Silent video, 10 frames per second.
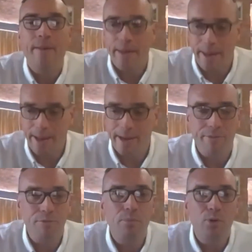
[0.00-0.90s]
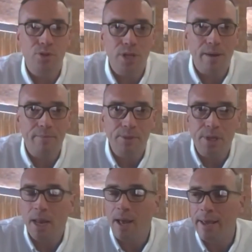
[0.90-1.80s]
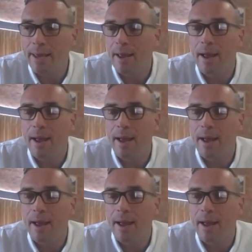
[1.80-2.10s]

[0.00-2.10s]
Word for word: You can have as much time as you like,